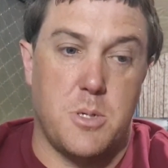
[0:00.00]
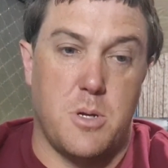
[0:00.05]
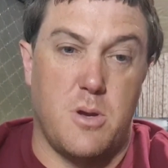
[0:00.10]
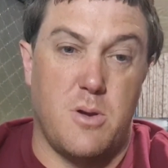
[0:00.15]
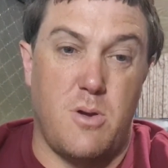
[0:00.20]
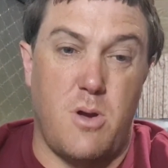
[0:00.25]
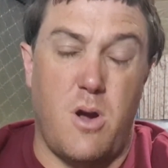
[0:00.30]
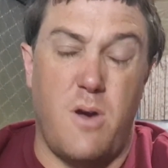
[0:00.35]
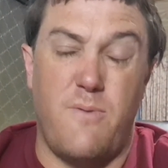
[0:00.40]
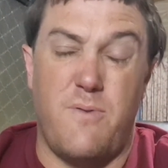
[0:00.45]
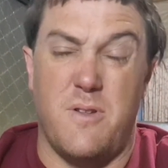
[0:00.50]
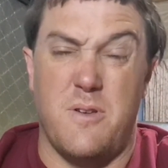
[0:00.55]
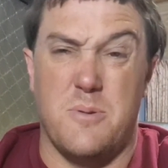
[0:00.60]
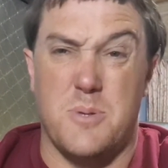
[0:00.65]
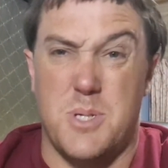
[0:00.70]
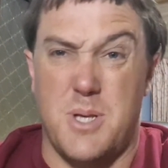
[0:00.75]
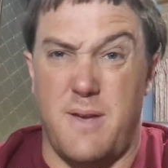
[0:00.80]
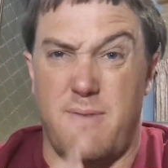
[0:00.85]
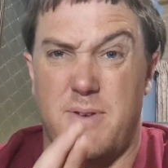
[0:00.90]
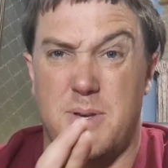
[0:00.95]
So hopefully
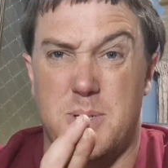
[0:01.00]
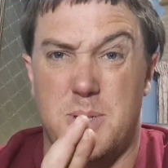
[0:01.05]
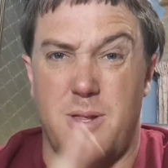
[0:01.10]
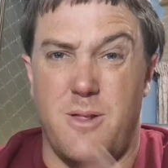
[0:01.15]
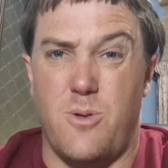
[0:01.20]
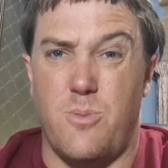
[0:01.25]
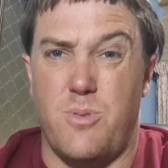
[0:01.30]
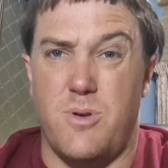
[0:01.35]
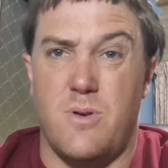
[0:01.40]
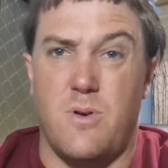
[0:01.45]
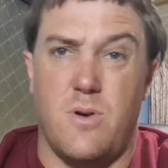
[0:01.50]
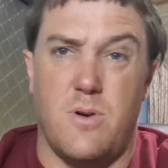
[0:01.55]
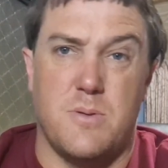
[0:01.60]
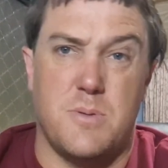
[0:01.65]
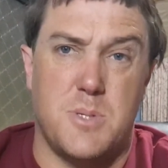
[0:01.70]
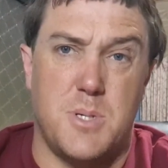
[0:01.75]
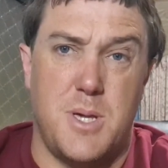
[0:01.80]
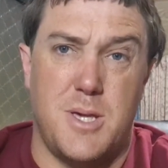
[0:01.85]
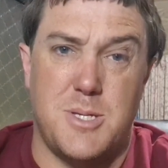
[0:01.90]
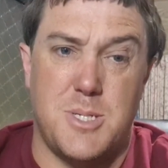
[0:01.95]
it'll save us a little bit
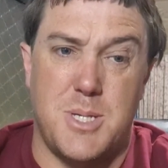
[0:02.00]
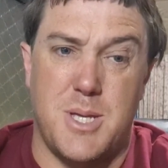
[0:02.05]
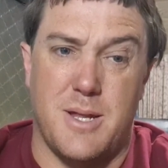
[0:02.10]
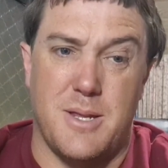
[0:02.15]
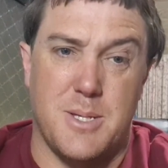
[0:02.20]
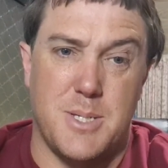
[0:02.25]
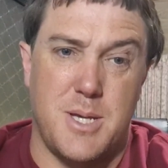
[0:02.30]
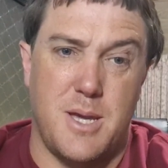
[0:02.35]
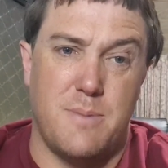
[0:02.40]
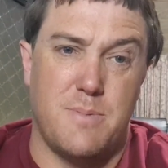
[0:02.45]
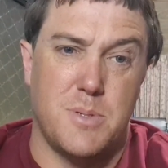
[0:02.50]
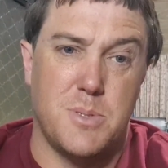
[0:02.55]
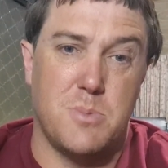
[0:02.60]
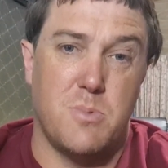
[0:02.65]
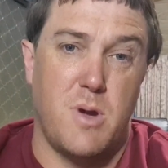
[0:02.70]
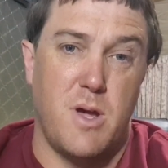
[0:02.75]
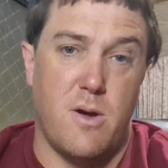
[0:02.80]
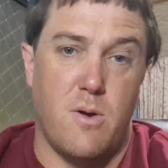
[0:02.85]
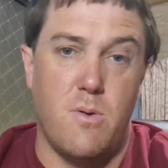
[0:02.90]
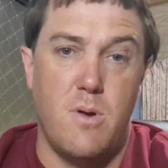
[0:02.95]
on the sellotape as
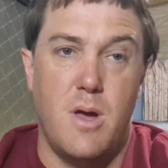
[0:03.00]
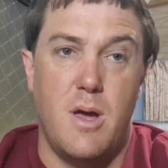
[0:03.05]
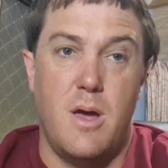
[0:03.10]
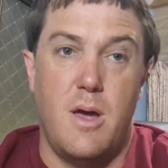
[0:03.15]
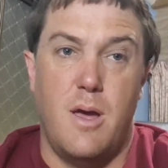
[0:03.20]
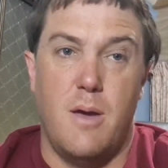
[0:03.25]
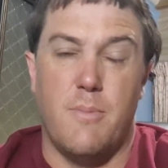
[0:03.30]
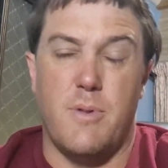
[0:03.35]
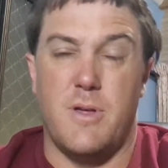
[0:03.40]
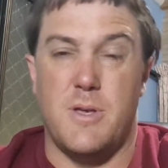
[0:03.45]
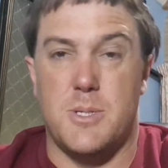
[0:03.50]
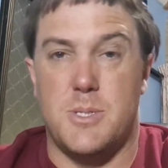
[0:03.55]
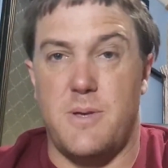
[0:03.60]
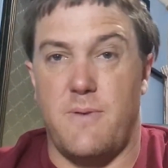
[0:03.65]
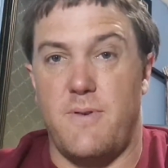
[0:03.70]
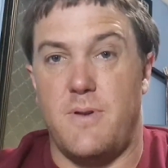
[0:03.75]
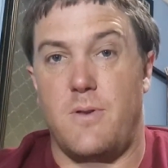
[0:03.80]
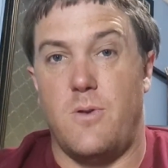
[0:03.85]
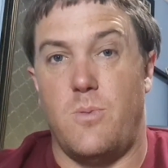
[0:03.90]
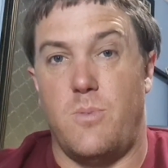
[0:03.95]
well, but it's
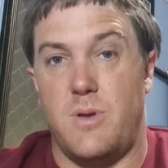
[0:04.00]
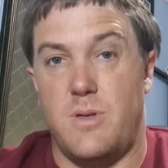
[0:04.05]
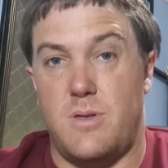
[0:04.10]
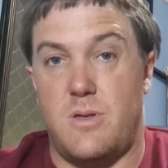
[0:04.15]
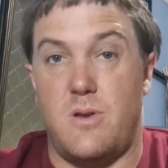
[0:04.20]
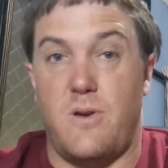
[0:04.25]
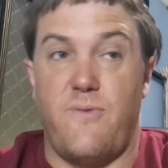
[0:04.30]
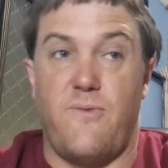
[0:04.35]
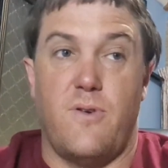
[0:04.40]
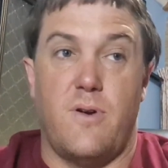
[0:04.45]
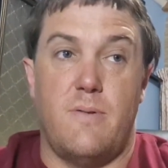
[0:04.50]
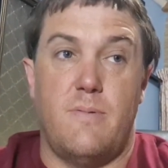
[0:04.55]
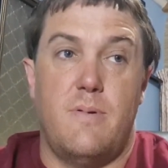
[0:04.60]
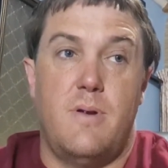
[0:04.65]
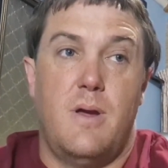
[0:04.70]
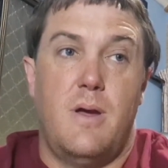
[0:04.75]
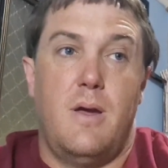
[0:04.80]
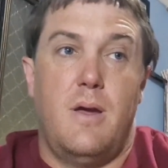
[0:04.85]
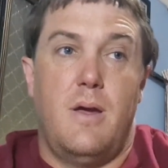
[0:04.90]
something a little bit different.